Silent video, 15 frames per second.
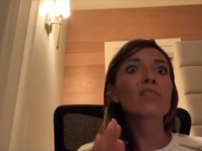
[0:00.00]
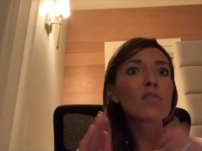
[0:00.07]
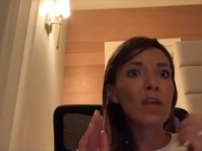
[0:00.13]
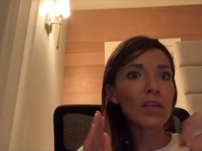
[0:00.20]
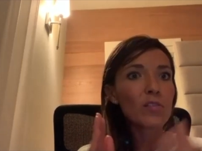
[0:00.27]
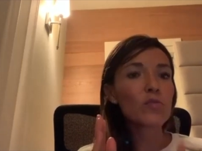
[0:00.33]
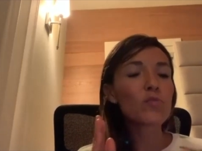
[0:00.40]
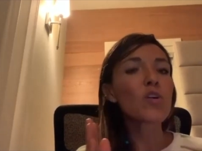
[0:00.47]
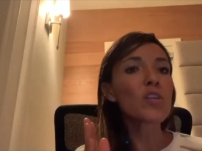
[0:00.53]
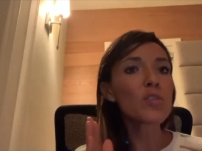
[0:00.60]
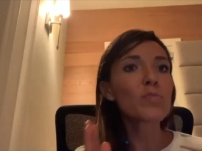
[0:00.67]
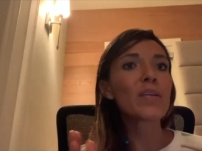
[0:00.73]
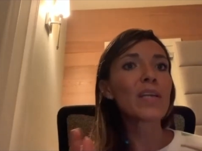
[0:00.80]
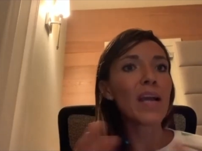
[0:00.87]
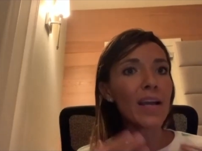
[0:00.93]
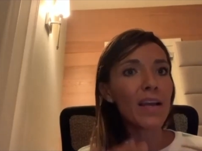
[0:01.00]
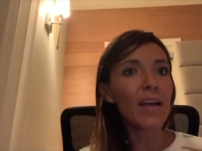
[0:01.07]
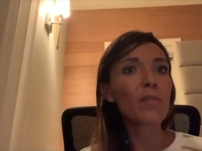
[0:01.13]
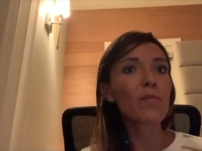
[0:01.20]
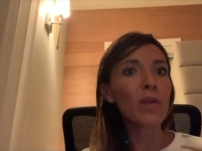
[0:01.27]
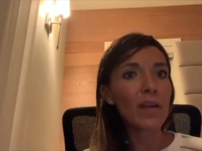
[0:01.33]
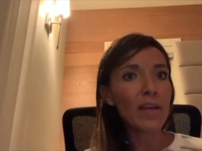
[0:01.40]
like trust me, I,
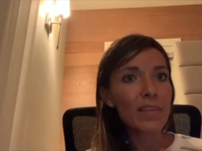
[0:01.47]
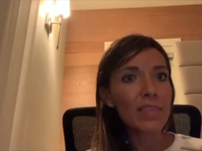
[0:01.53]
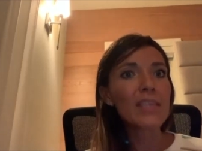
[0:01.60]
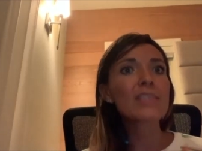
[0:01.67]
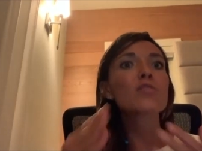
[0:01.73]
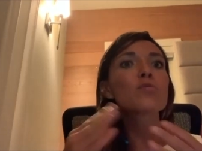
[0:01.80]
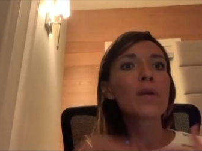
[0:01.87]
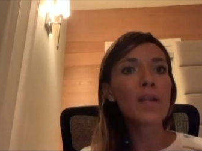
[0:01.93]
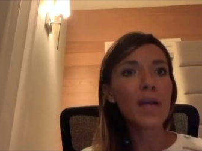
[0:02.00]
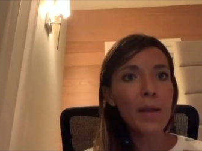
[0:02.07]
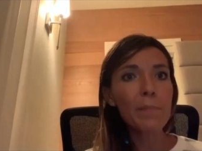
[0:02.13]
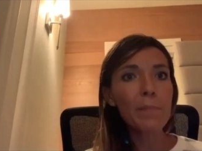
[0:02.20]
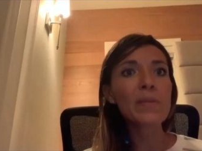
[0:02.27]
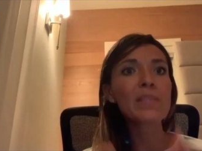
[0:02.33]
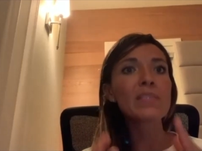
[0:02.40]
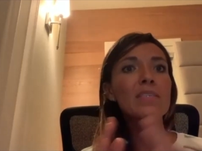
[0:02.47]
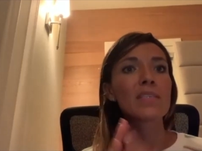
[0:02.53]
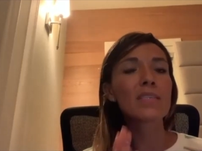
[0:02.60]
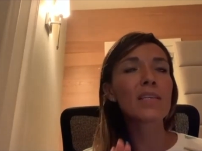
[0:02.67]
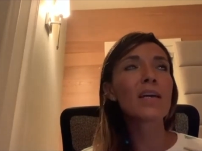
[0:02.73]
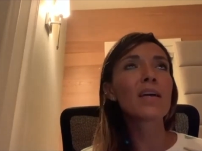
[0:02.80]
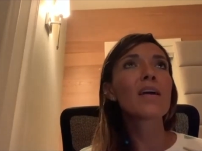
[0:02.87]
I this is what happens. Da, da, da.